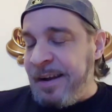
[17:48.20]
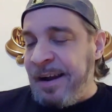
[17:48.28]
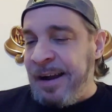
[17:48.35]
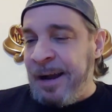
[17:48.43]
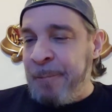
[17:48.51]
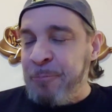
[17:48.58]

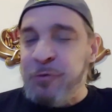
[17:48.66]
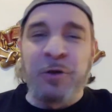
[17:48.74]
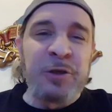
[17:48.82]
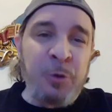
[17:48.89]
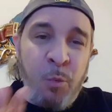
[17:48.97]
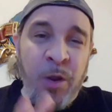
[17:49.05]
So
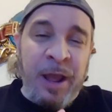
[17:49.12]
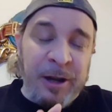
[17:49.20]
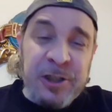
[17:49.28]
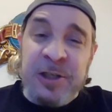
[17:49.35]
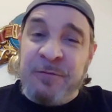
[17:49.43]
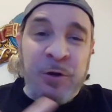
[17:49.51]
you
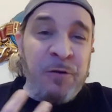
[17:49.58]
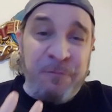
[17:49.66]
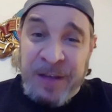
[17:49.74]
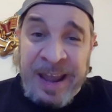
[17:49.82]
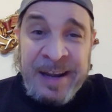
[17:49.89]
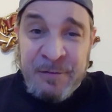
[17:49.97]
actually, if you're a
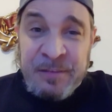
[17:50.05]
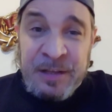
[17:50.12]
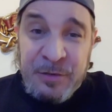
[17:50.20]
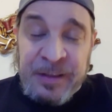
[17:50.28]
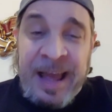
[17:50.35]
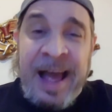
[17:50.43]
fan of
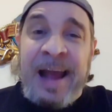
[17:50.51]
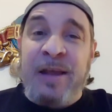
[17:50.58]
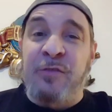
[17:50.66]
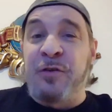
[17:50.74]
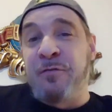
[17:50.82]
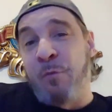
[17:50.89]
these
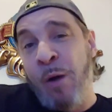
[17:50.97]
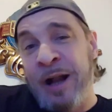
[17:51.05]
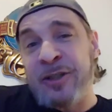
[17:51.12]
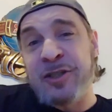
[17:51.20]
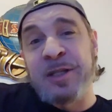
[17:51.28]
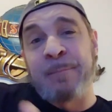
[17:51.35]
guys, you've
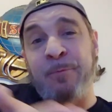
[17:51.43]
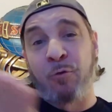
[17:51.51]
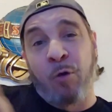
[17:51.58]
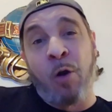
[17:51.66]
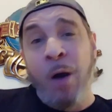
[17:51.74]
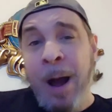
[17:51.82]
watched them
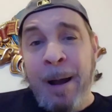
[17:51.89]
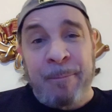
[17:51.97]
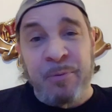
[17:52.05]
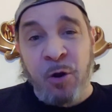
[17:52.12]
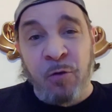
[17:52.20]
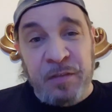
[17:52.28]
grow
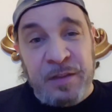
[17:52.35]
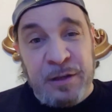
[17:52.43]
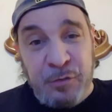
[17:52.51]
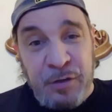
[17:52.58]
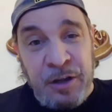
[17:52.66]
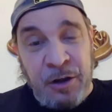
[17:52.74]
up over
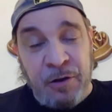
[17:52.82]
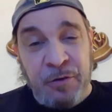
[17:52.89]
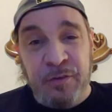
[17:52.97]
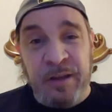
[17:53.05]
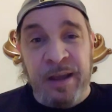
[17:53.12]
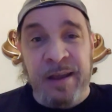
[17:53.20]
these
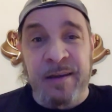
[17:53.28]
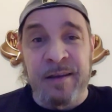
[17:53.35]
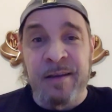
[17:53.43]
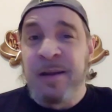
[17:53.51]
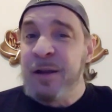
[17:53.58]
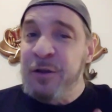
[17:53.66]
years
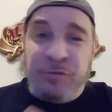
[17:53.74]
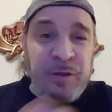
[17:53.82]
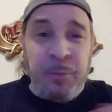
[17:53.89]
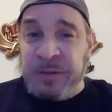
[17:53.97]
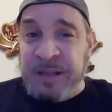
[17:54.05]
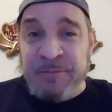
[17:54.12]
and
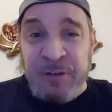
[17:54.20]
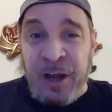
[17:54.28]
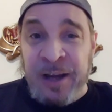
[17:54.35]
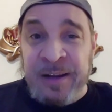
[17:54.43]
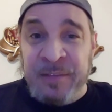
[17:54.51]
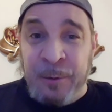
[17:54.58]
see what they've
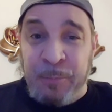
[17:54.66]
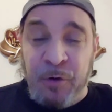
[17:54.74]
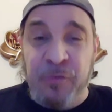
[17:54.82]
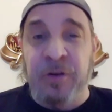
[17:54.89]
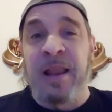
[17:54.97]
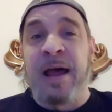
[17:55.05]
done in their
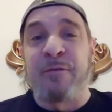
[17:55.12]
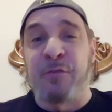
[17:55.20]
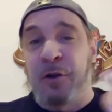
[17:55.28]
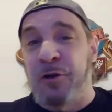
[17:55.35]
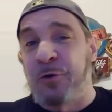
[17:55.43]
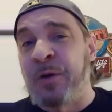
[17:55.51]
personal lives
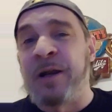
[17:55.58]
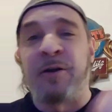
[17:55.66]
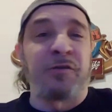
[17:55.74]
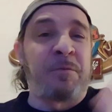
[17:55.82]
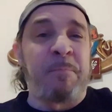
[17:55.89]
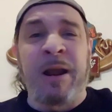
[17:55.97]
and their
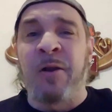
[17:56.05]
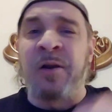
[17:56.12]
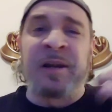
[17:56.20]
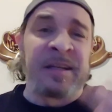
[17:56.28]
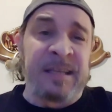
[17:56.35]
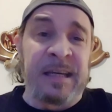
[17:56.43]
careers and
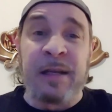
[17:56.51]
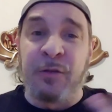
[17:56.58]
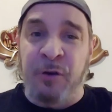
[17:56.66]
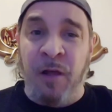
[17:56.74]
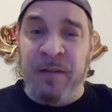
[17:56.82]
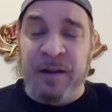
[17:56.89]
married and
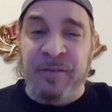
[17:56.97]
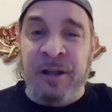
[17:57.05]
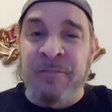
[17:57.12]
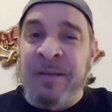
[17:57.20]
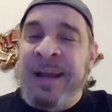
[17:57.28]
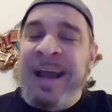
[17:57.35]
kids and all that
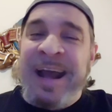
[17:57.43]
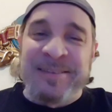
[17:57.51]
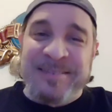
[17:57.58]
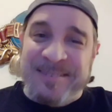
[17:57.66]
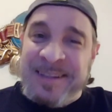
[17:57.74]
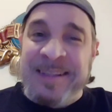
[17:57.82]
stuff.
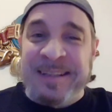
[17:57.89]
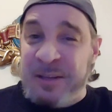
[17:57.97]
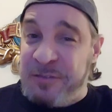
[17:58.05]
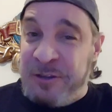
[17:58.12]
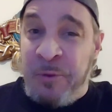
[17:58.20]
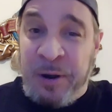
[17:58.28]
And to see that
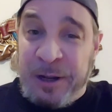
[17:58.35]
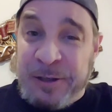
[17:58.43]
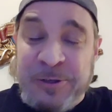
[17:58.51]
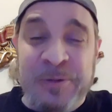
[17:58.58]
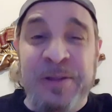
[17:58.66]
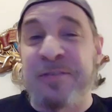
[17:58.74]
they still want to
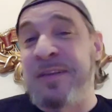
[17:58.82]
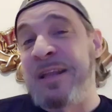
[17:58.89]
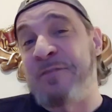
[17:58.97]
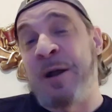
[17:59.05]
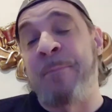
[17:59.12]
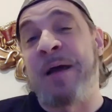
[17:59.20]
do this, and
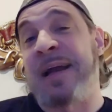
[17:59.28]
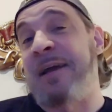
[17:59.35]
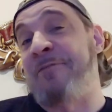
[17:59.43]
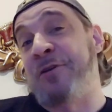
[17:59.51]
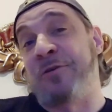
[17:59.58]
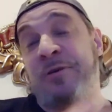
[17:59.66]
they've come back
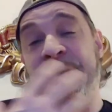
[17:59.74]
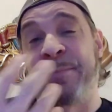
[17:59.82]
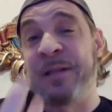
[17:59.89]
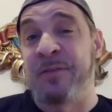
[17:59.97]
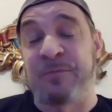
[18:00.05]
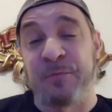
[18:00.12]
after,
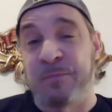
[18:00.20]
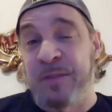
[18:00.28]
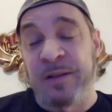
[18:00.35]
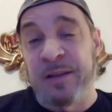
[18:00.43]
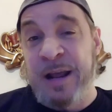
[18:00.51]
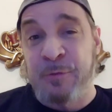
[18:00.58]

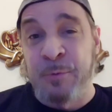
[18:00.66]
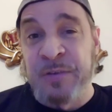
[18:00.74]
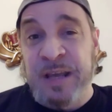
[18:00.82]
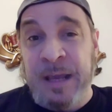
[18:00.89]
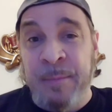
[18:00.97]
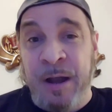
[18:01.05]
the last
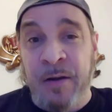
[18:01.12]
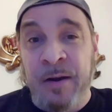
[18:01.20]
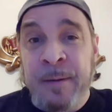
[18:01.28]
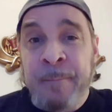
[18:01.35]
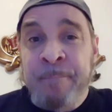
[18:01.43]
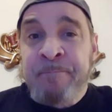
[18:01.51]
movie came
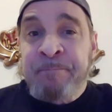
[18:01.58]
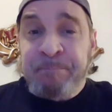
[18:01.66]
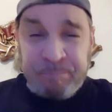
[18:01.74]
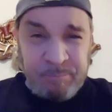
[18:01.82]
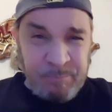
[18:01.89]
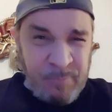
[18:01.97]
out
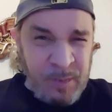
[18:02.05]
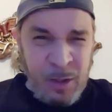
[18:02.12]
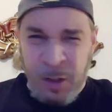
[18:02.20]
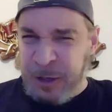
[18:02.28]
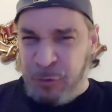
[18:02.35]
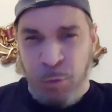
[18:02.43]
like